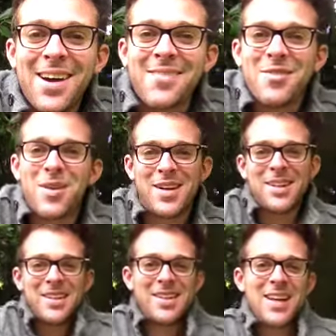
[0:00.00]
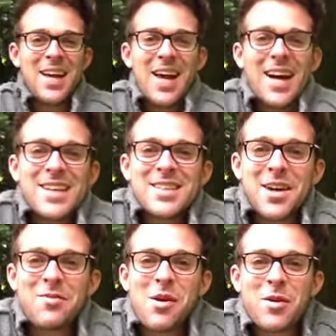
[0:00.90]
Hello everyone, and
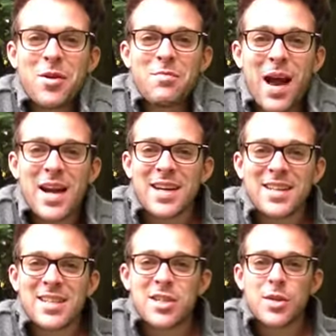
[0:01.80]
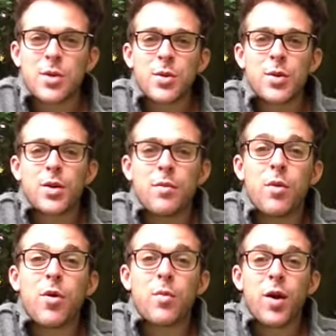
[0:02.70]
um, welcome back to the
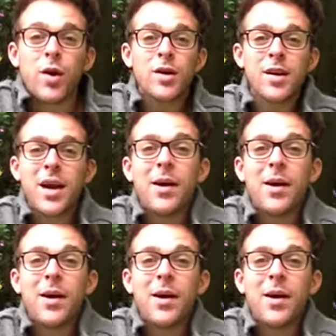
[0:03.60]
Moo blog.